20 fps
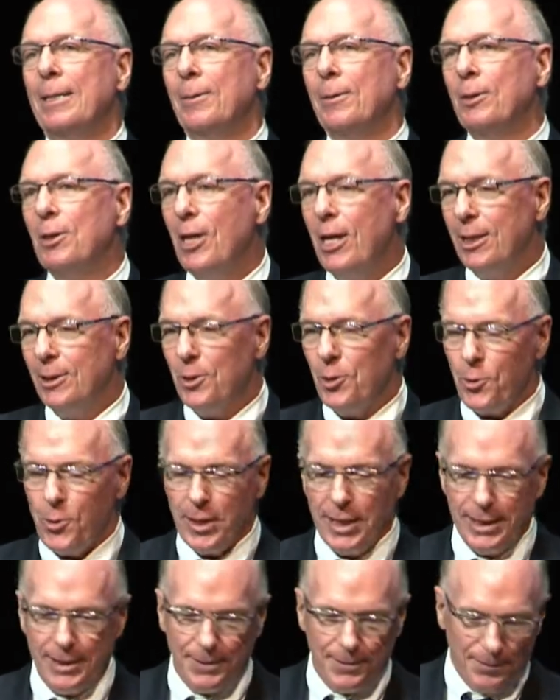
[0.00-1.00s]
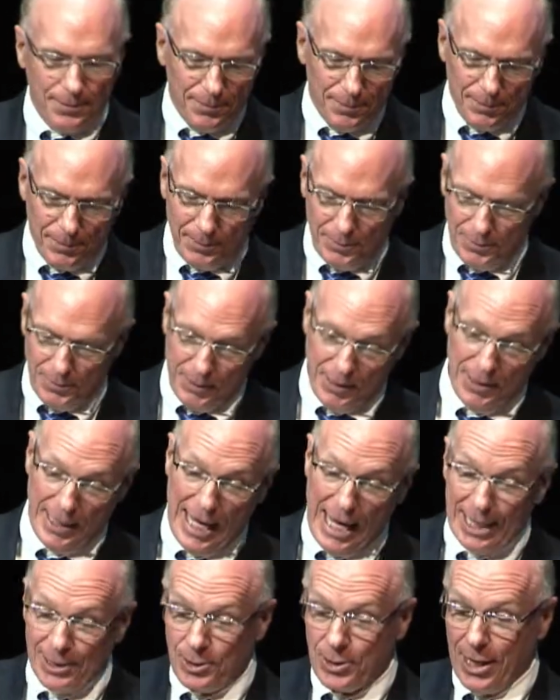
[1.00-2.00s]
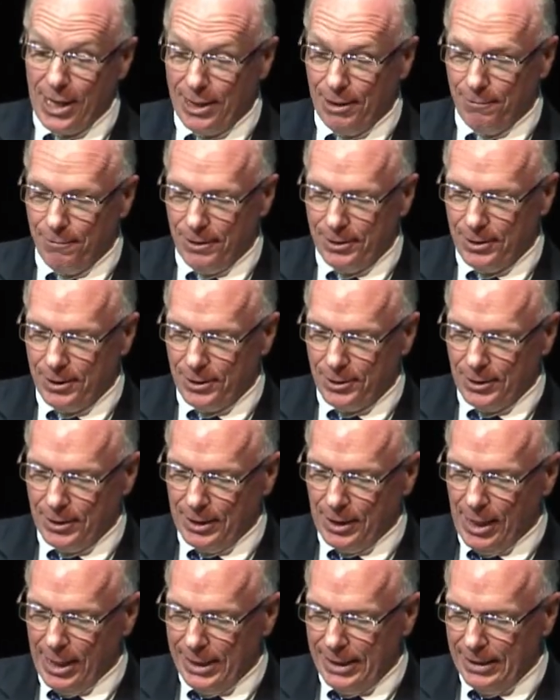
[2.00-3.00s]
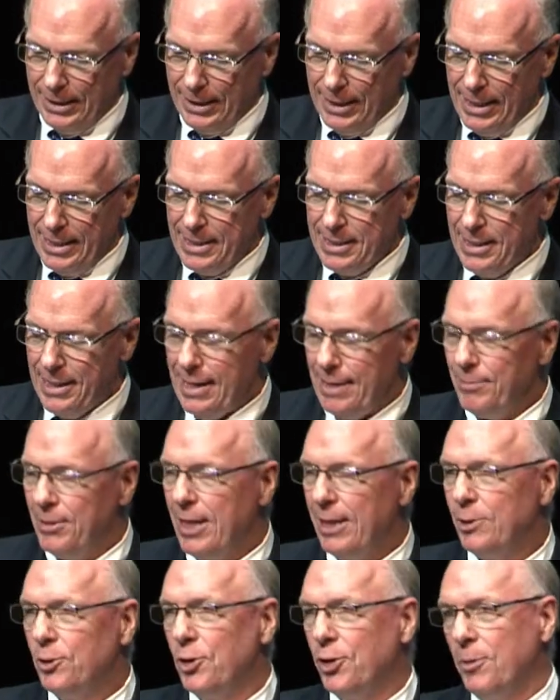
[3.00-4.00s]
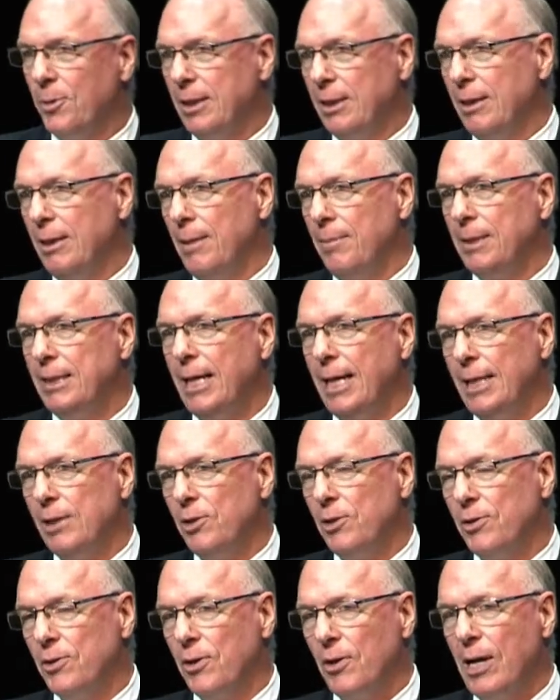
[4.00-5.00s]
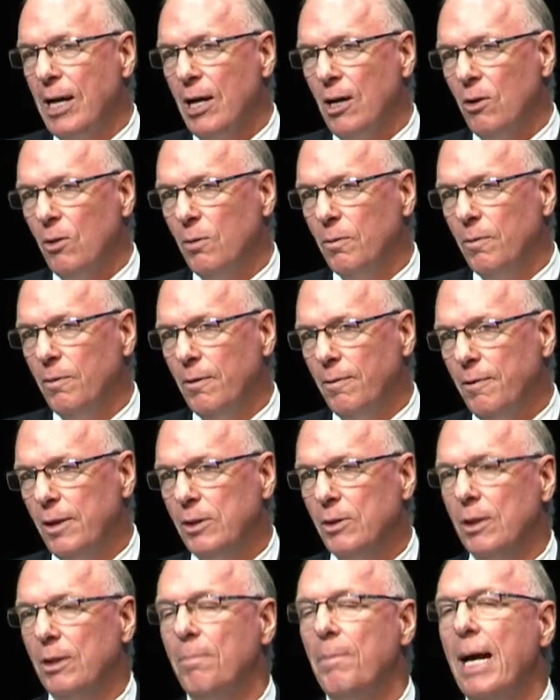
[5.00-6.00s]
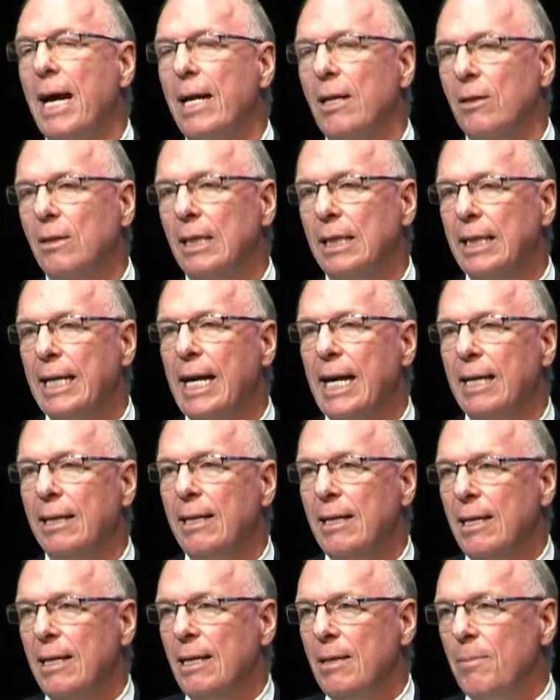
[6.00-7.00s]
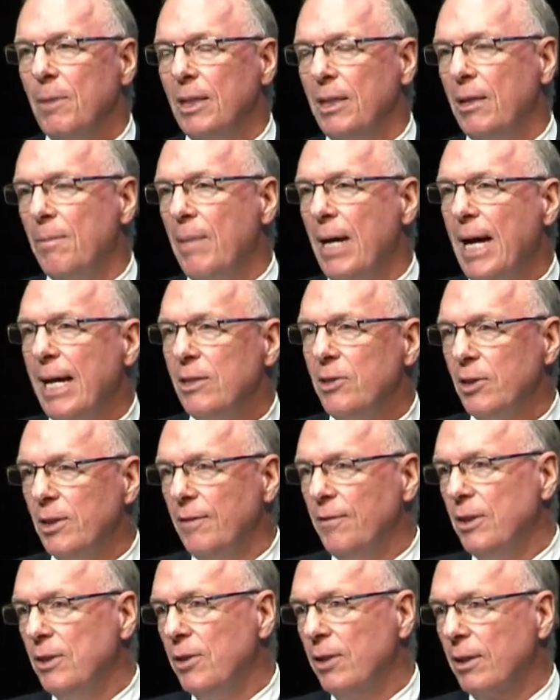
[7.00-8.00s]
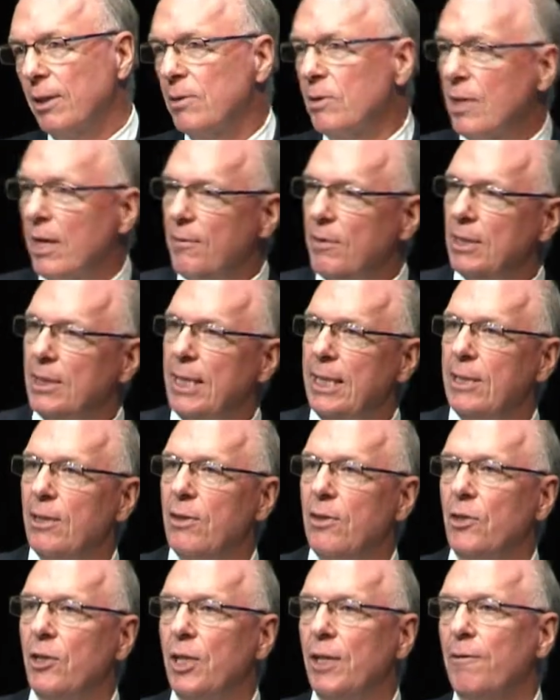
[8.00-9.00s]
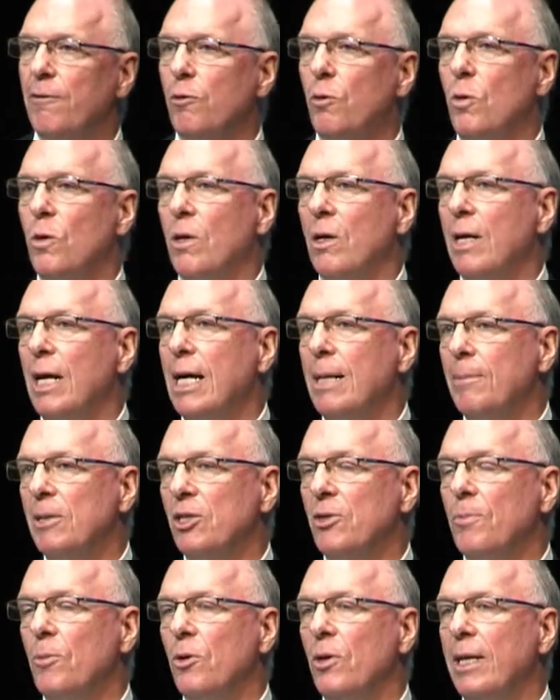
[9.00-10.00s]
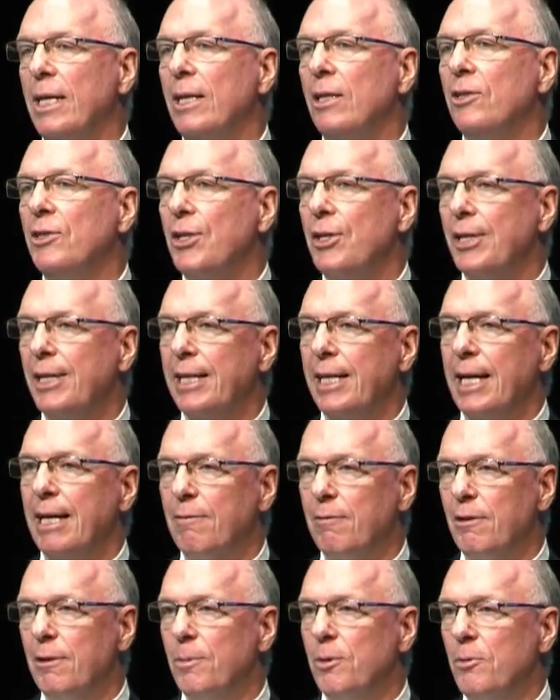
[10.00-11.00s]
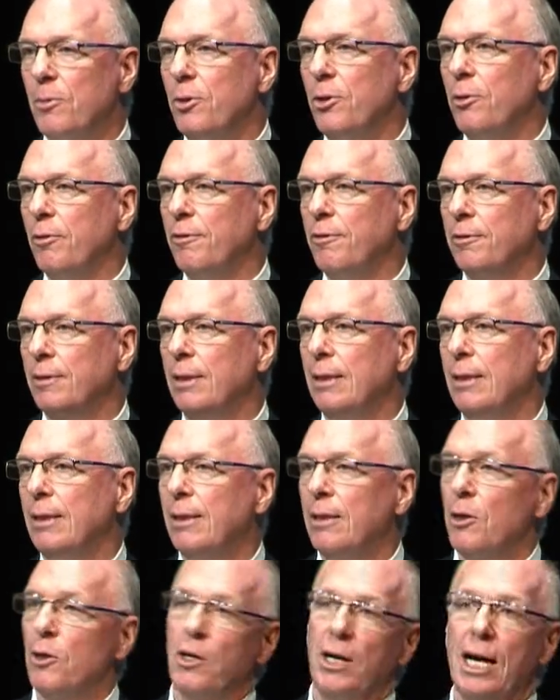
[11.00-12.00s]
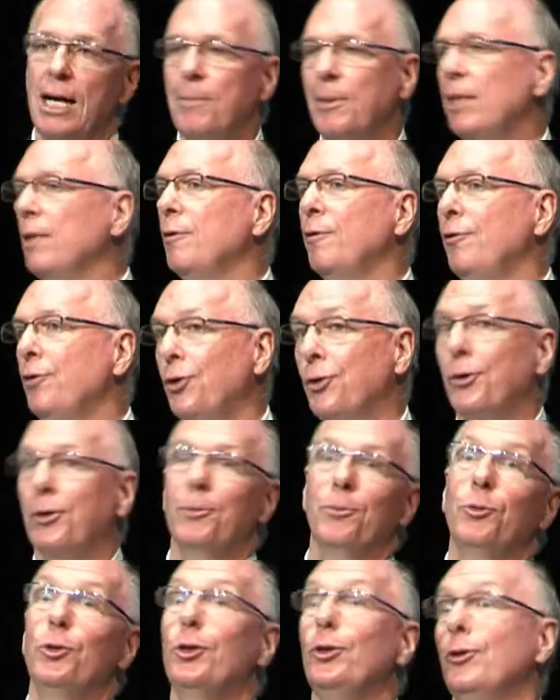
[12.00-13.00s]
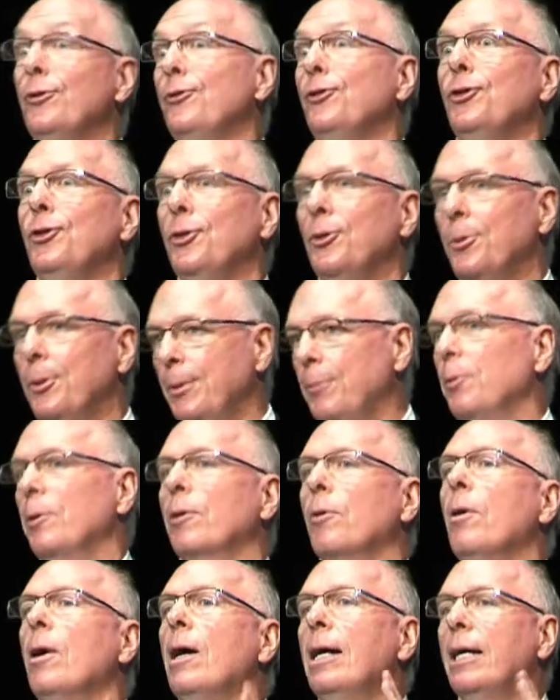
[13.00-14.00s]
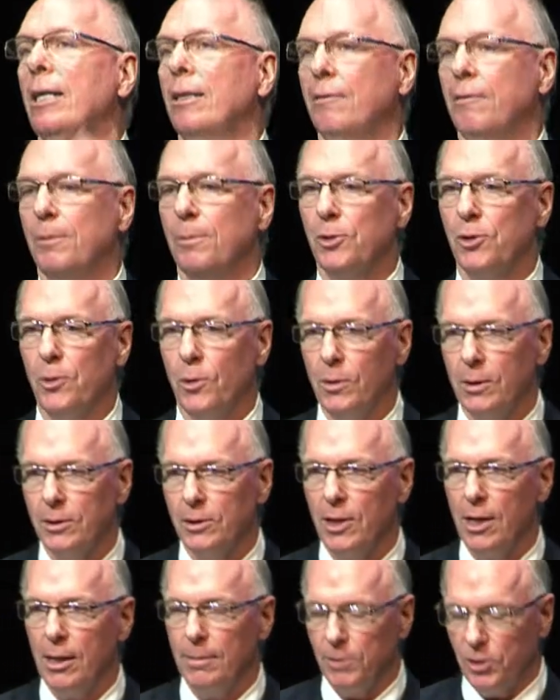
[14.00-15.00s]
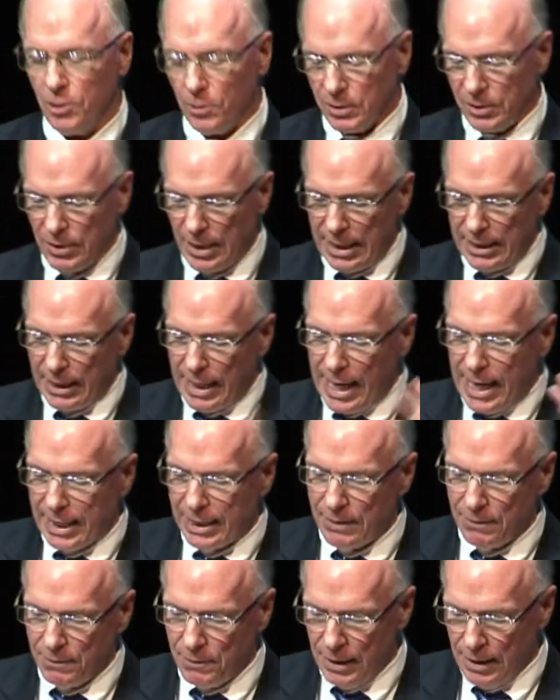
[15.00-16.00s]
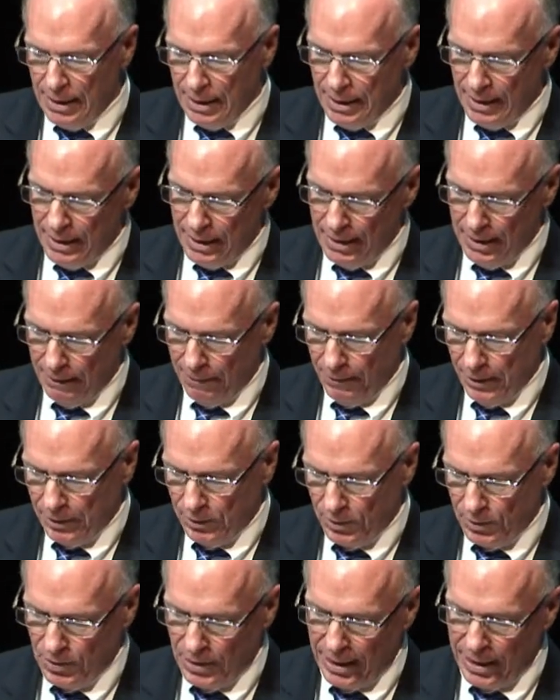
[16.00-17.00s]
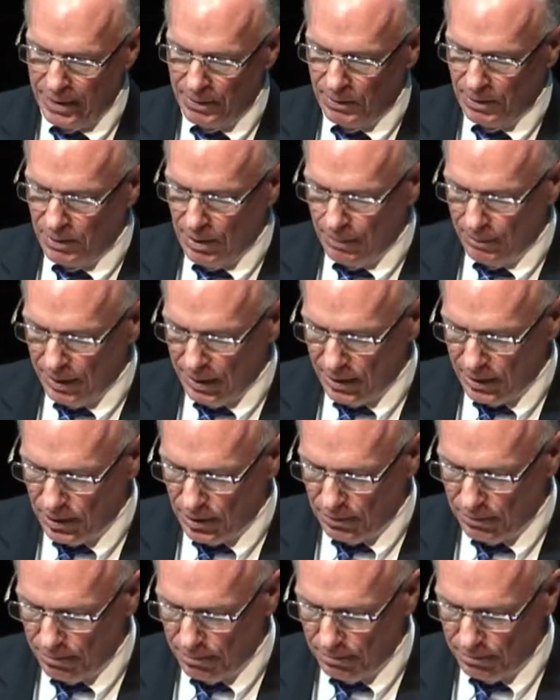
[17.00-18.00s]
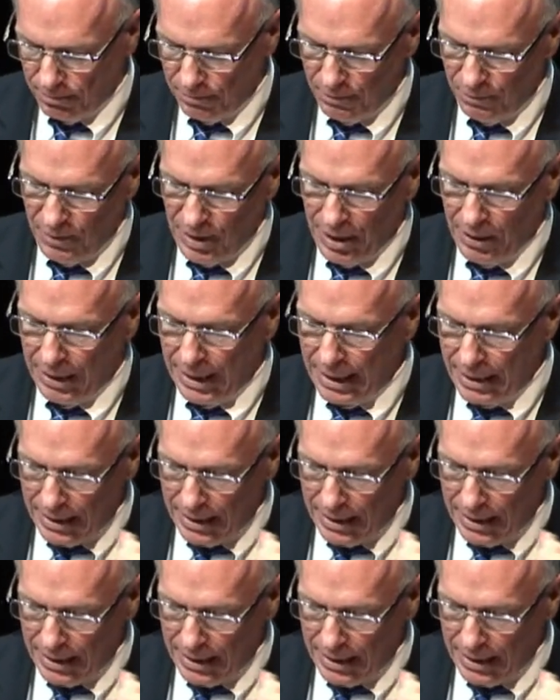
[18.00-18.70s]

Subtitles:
not knowing that side of physics and light, I'm not sure what the limitations or how efficient a panel can get. But you imagine if you took the 17 to 34, how much more energy you could get from a roof, or how many fewer roofs you would require from solar tops. So it's that lack of efficiency and something that's very